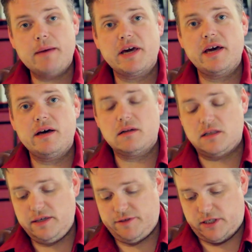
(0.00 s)
Abigail
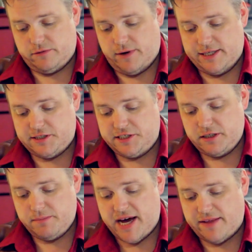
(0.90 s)
Cleveland writes
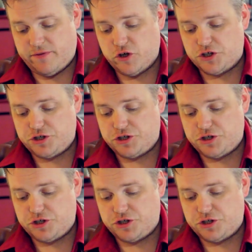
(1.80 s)
Dear Matt, The